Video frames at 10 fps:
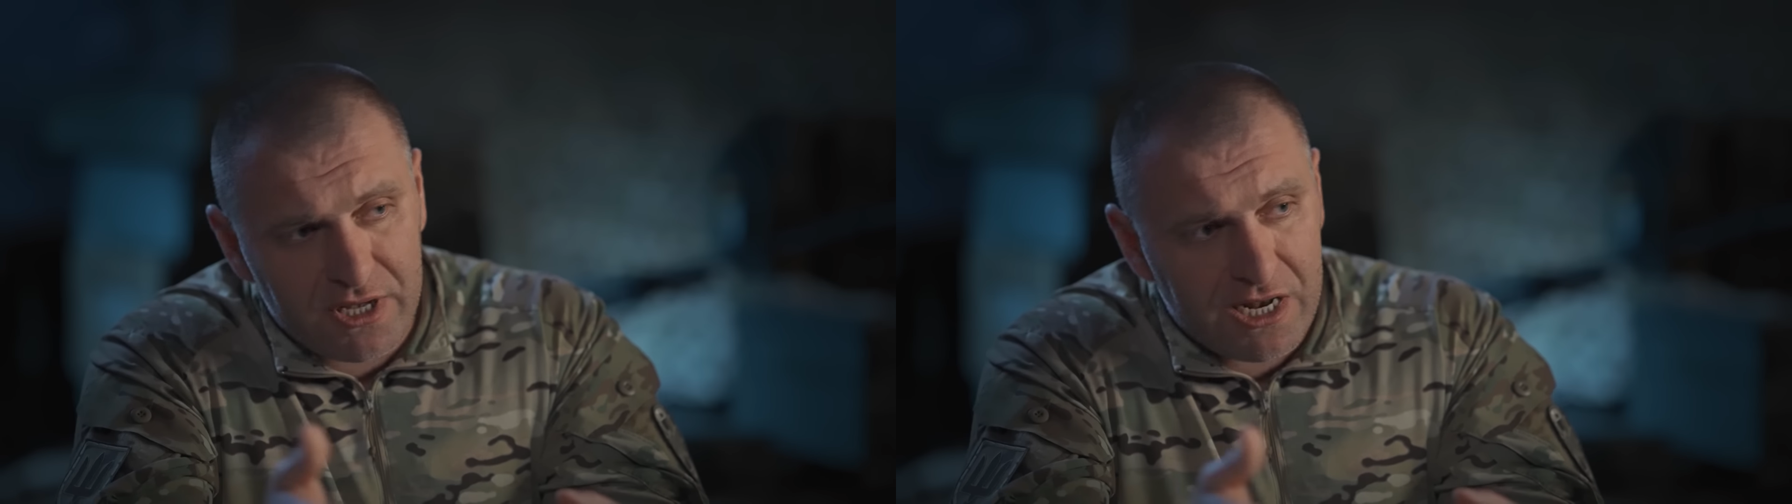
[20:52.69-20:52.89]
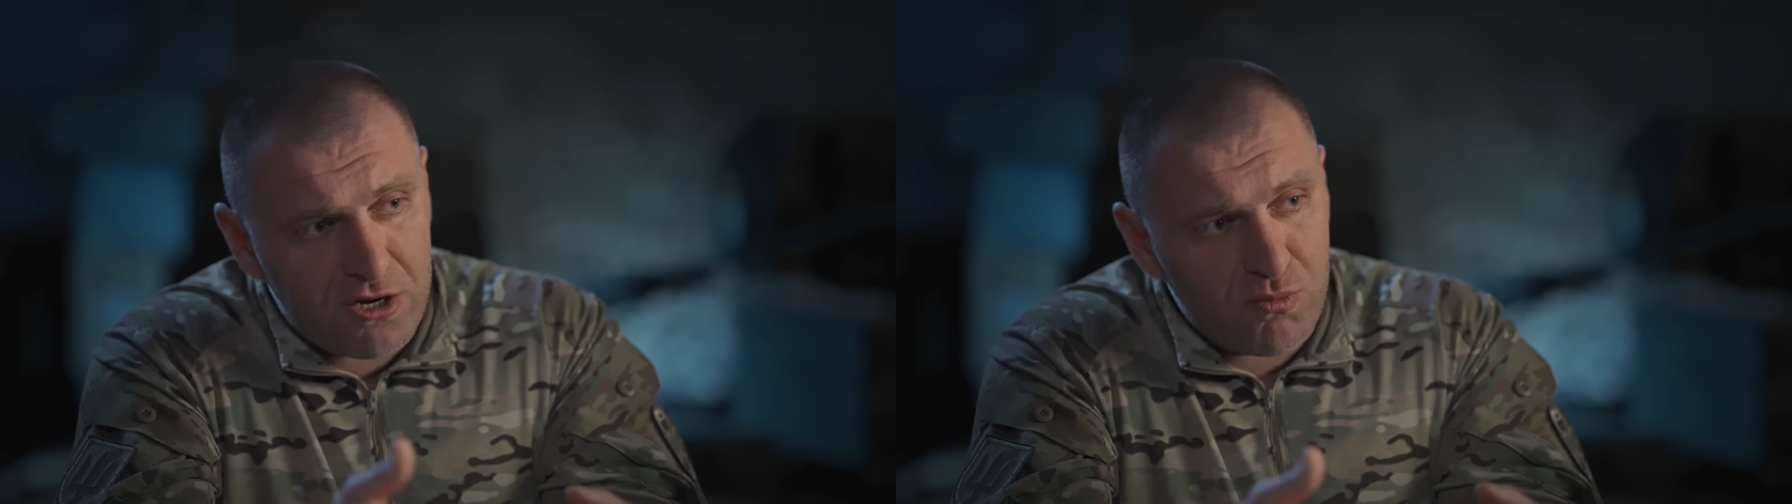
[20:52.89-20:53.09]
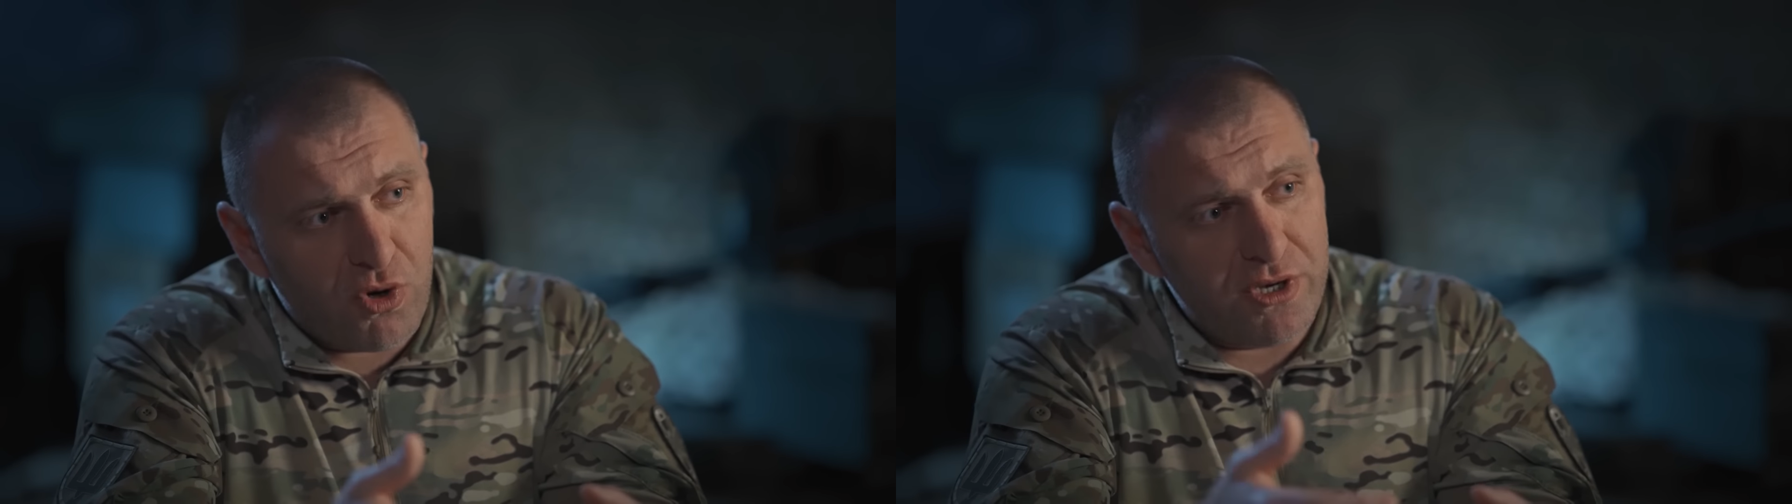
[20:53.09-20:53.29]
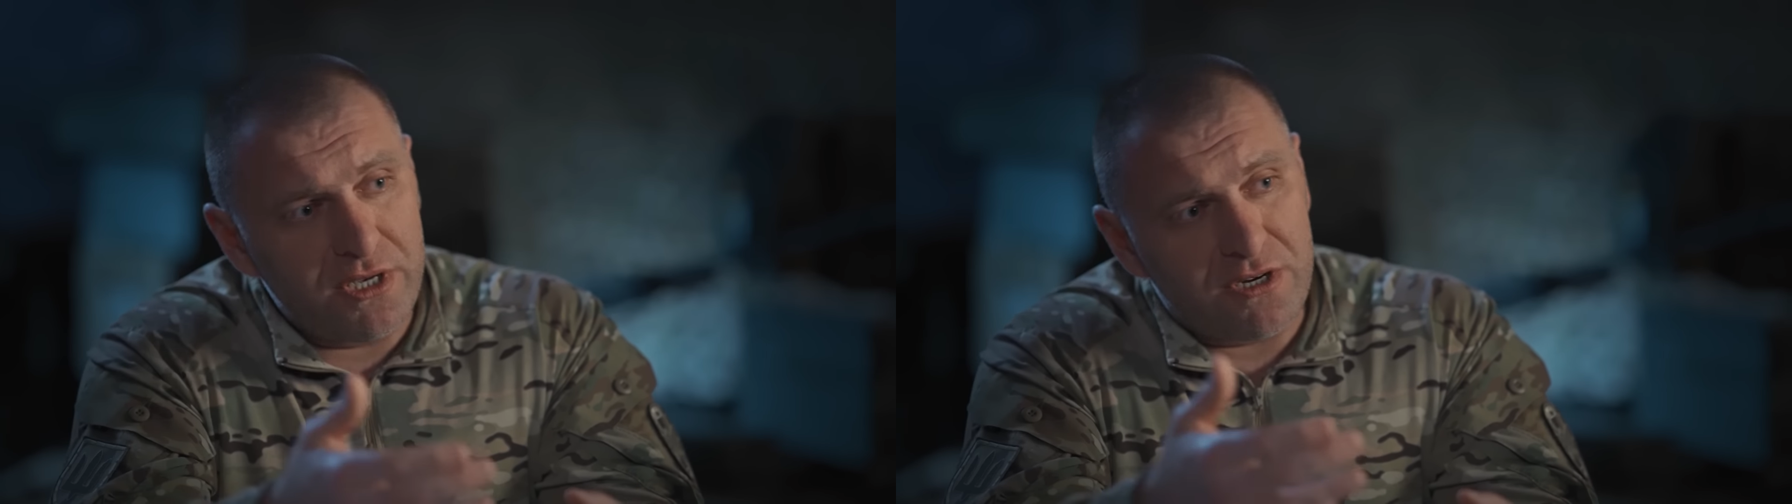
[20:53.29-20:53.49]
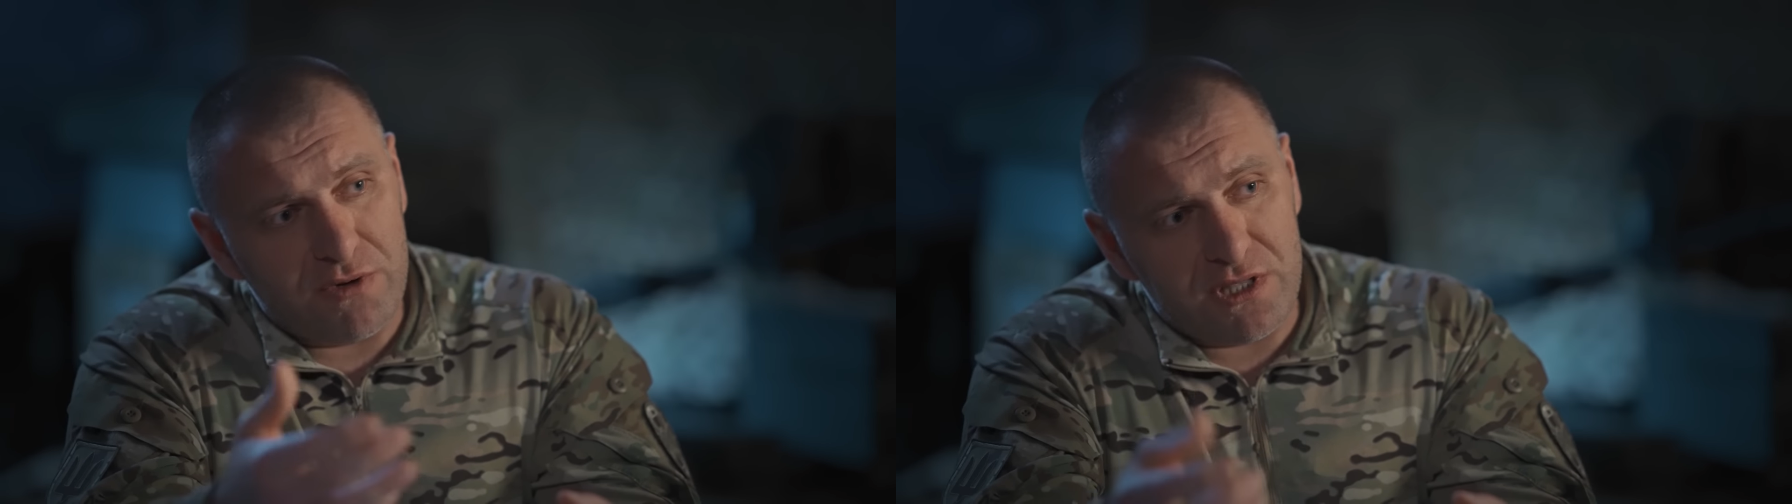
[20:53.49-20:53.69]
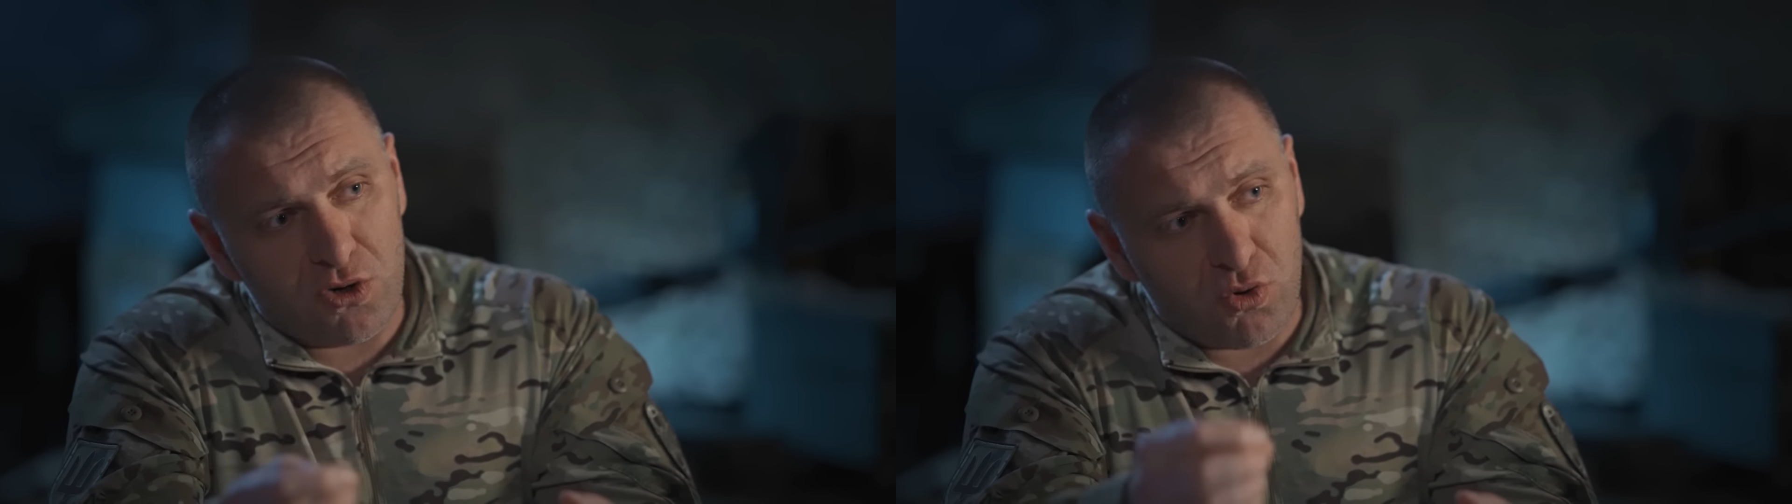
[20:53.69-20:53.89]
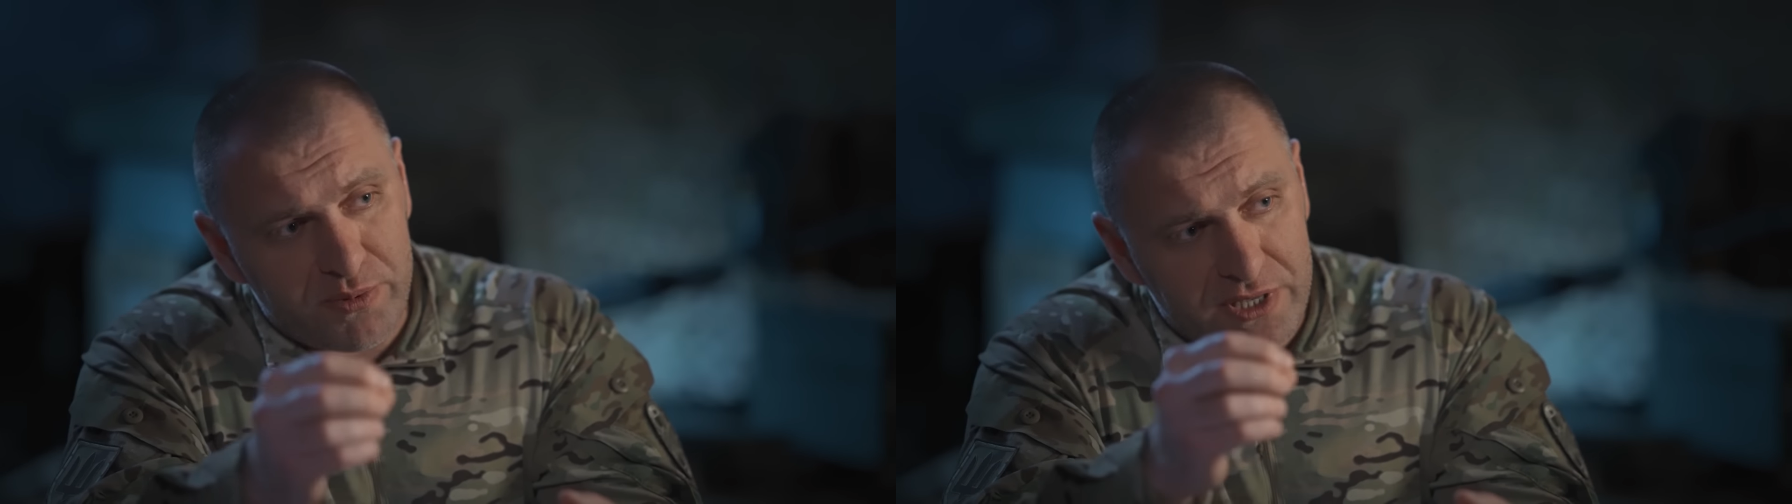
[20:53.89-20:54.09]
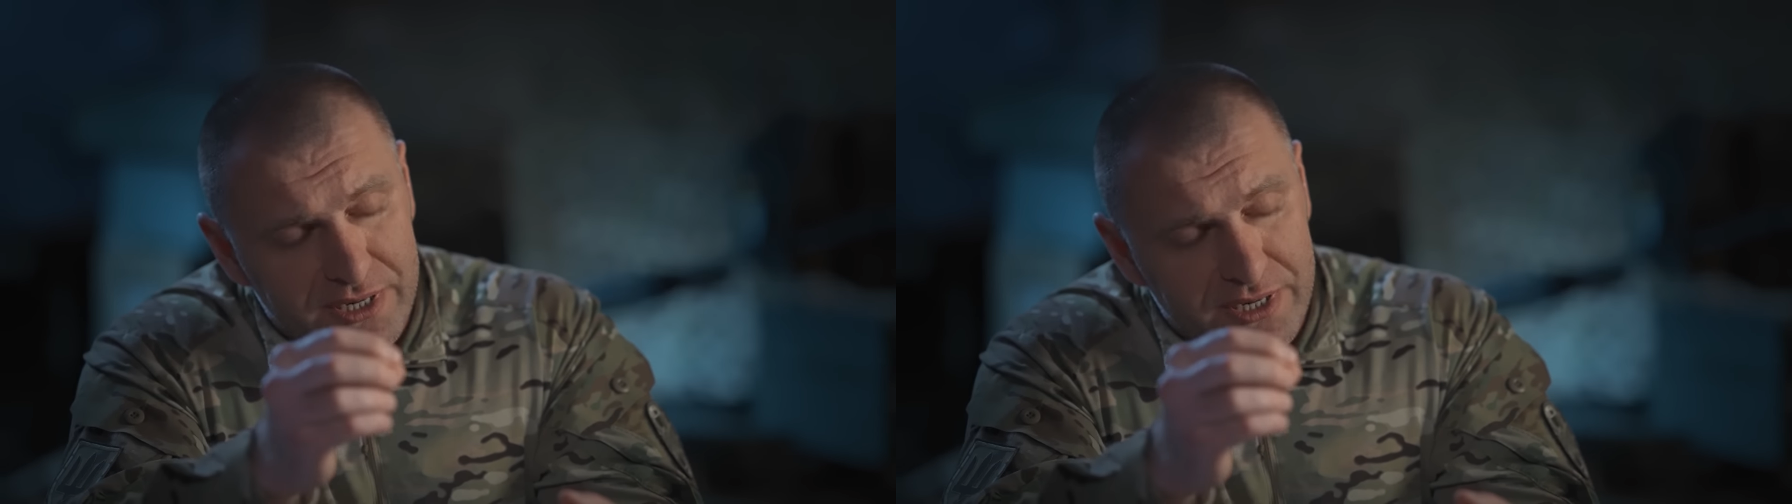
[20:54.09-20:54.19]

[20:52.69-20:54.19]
quadcopters that drop